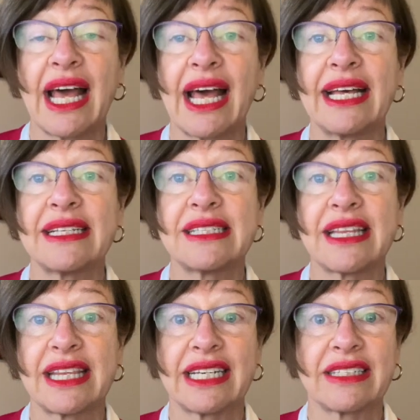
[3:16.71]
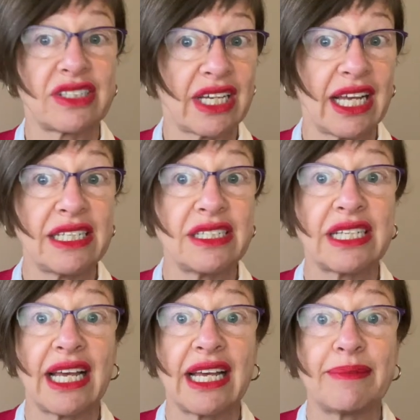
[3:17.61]
as things change,
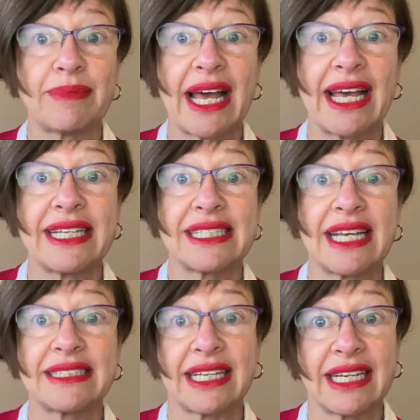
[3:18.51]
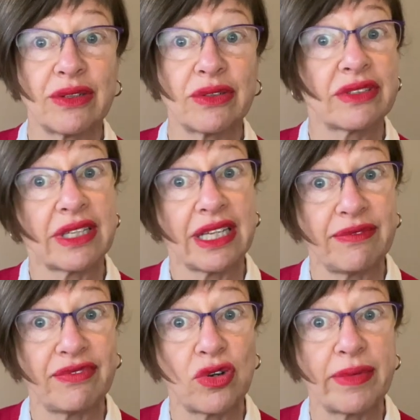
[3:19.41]
as SA Health
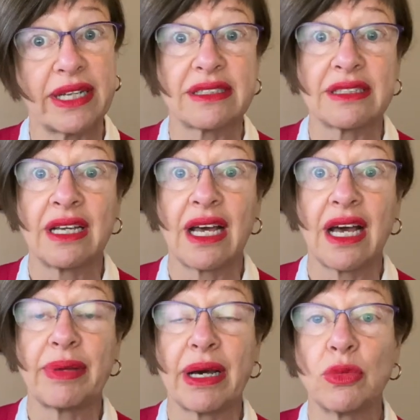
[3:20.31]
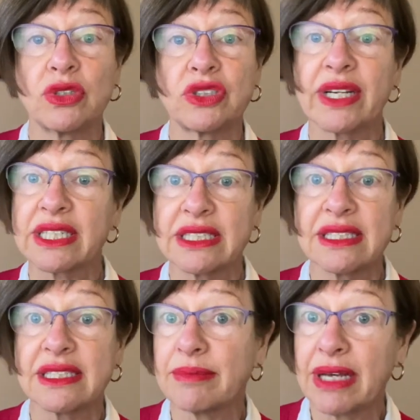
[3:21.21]
inform us about more
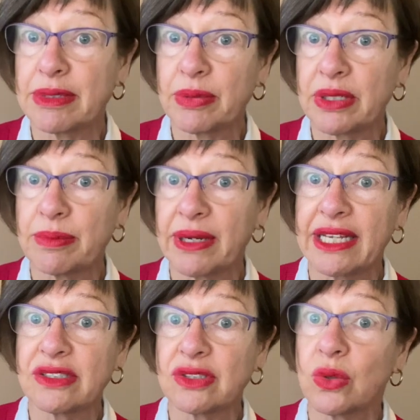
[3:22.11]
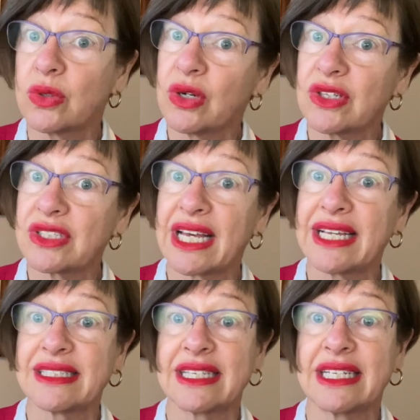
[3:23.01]
directions that may be put in place or not
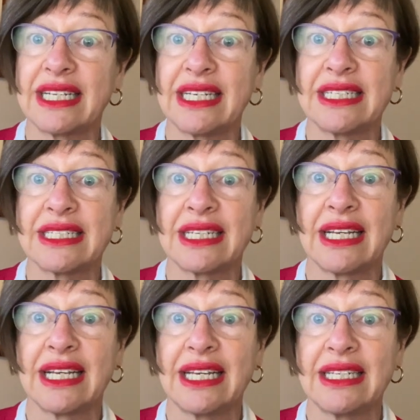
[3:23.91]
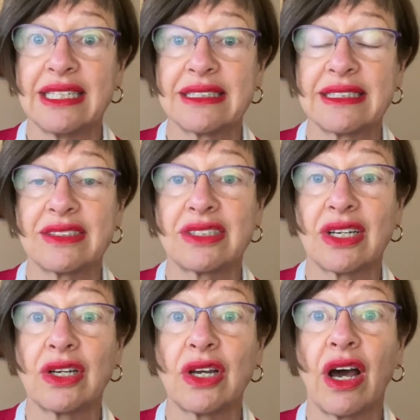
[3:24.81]
as the need is.
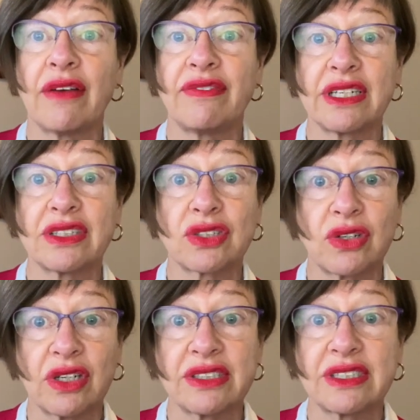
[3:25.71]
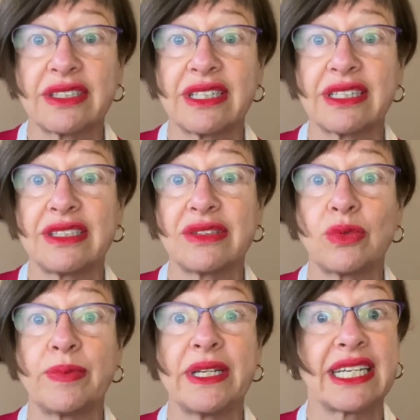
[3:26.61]
So fingers crossed that this will
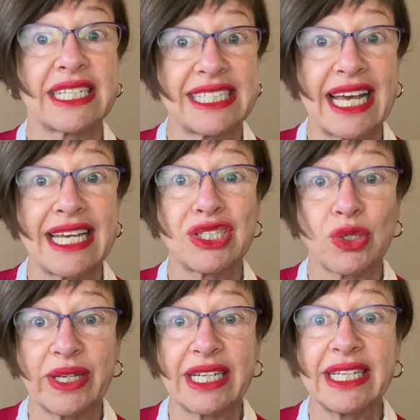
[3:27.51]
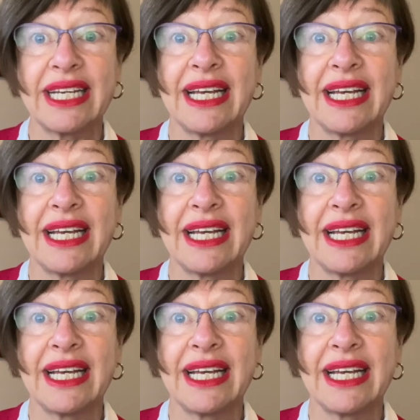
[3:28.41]
be contained quickly